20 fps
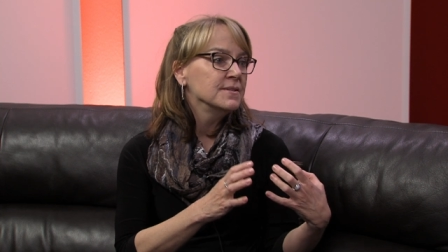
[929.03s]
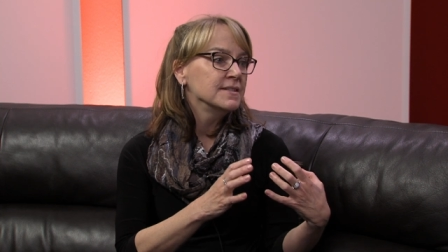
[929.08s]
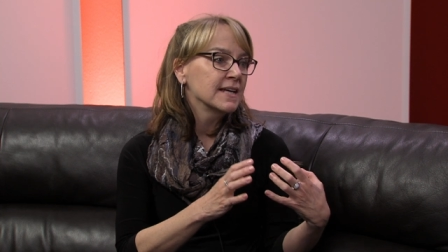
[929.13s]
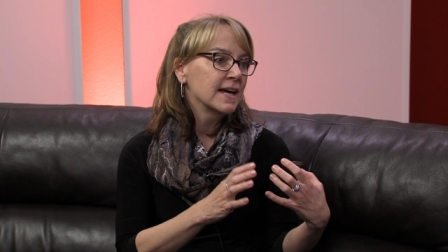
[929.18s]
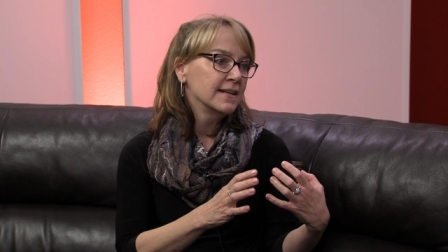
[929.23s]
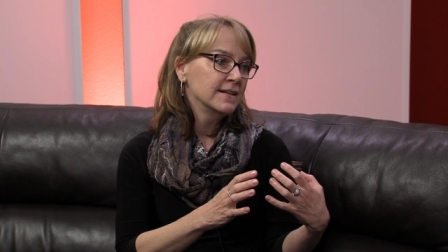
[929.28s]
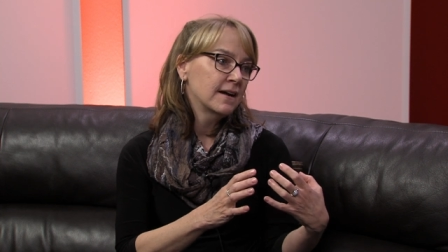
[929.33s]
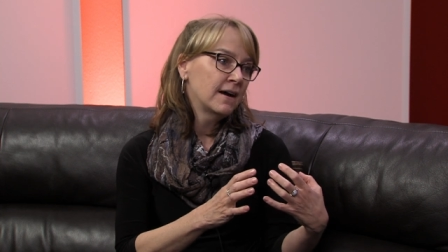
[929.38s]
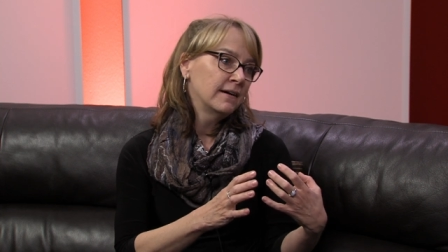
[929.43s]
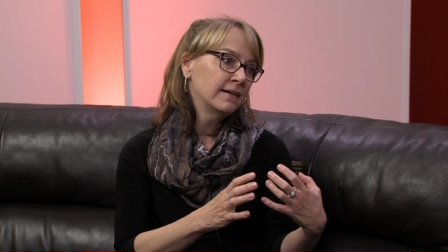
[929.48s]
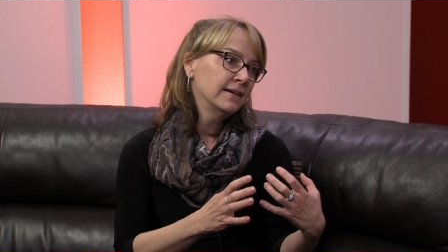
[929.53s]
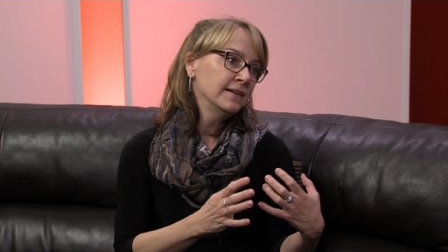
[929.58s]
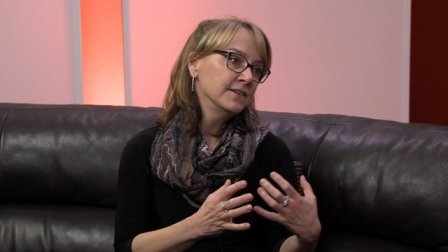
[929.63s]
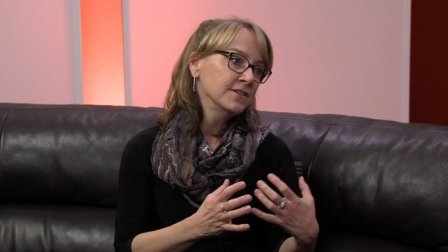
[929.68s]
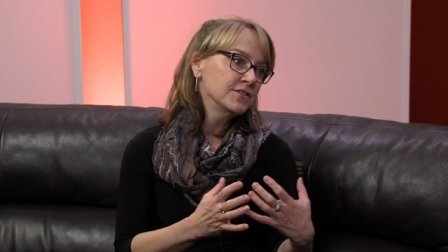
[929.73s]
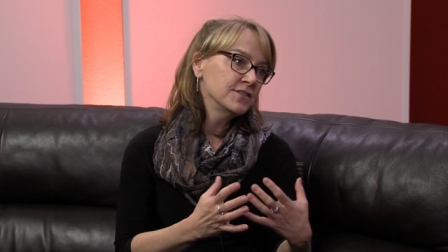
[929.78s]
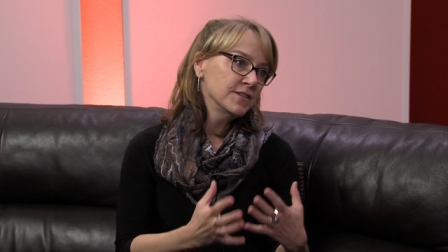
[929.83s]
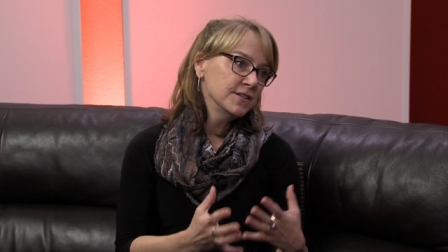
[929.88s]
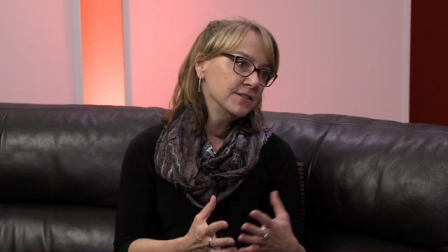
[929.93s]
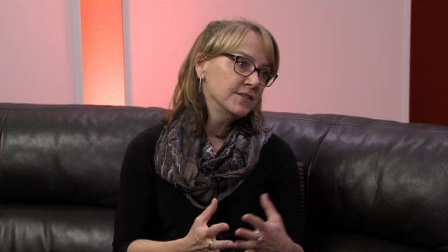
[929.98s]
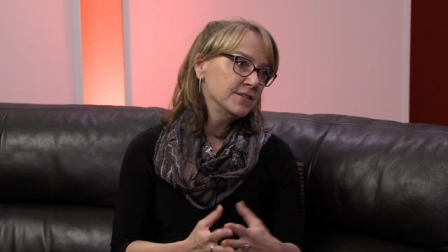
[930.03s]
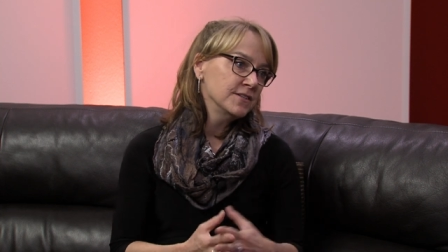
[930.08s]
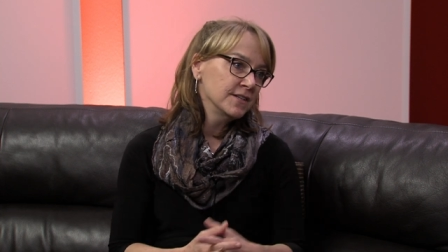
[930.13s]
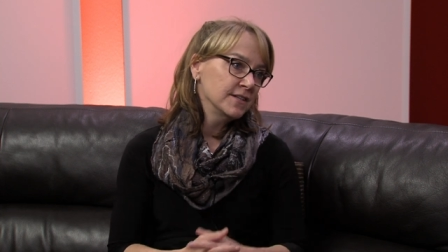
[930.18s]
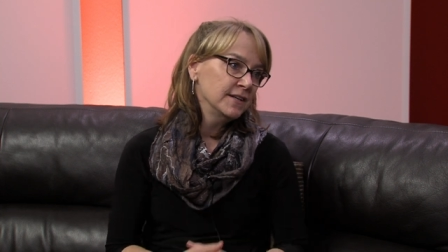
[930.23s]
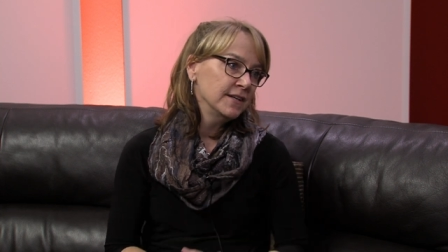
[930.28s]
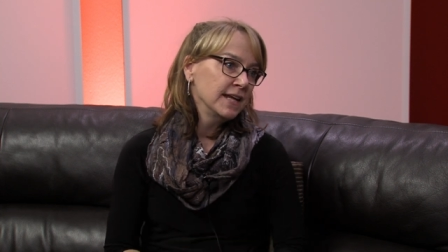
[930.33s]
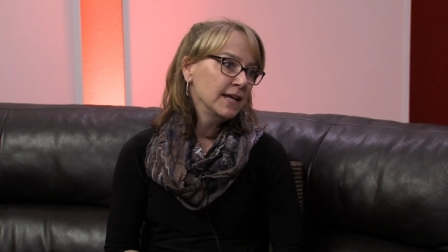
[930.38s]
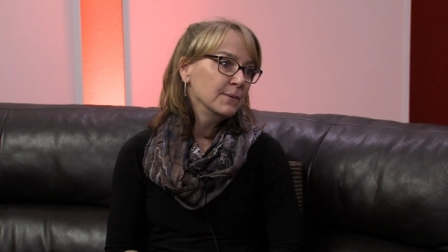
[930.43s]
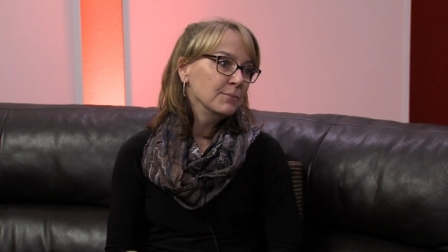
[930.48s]
that knowledge to,
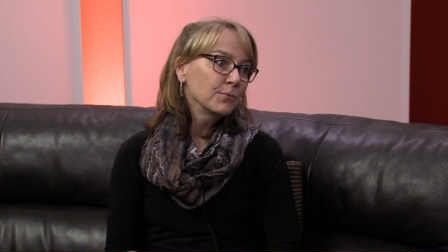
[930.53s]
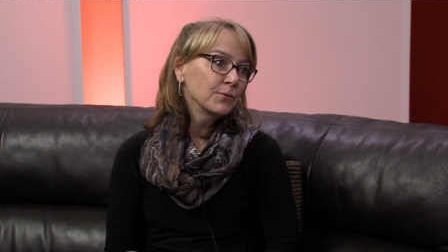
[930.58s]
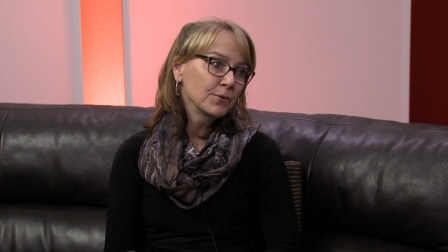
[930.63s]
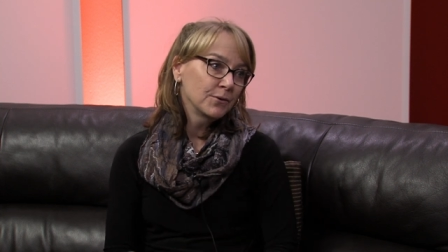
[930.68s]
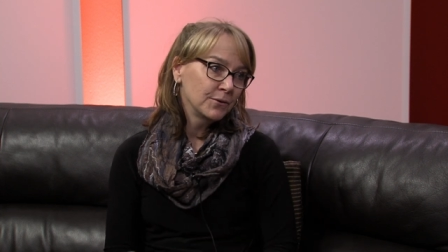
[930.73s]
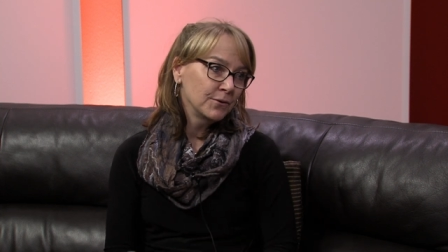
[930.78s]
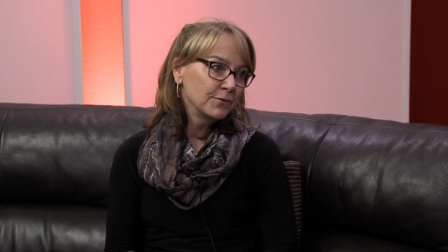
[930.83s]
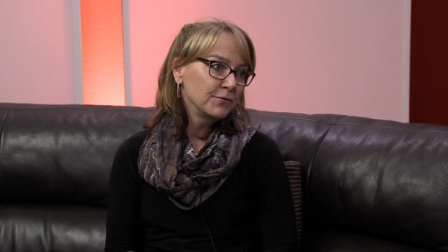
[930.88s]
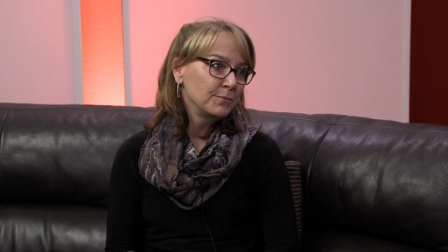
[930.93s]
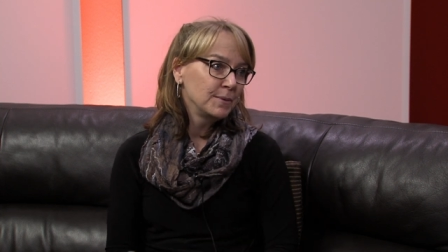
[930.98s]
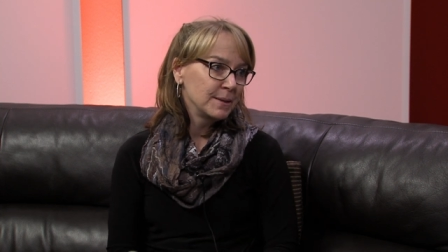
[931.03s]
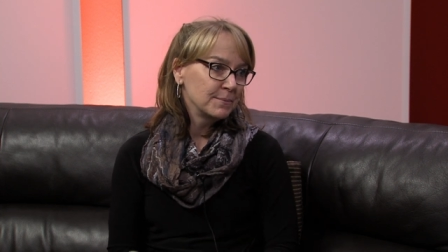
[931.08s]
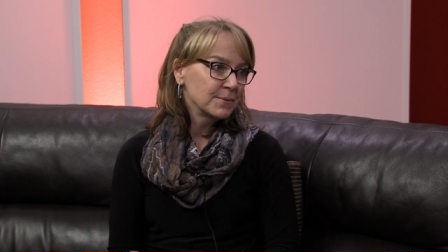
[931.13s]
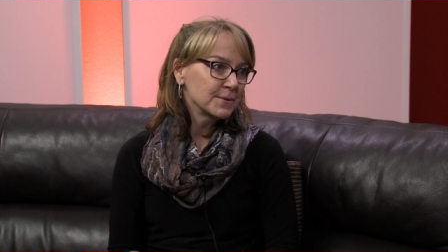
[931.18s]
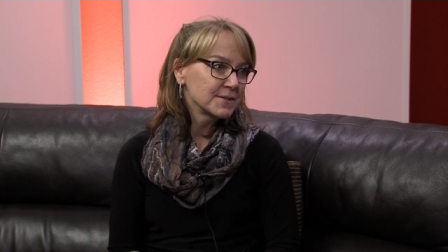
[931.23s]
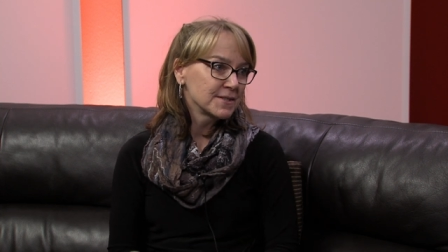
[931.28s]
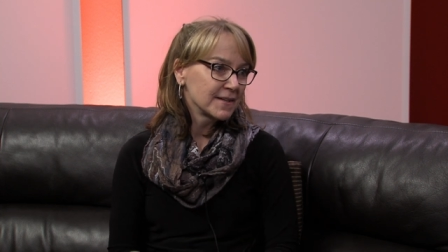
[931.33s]
to improve people's